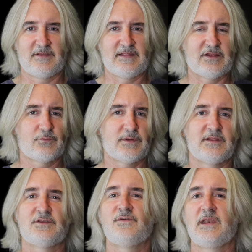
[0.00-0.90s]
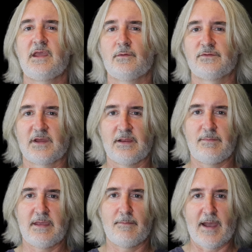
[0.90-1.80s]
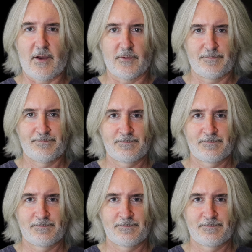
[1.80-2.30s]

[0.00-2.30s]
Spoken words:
And that's what this video is going to be about.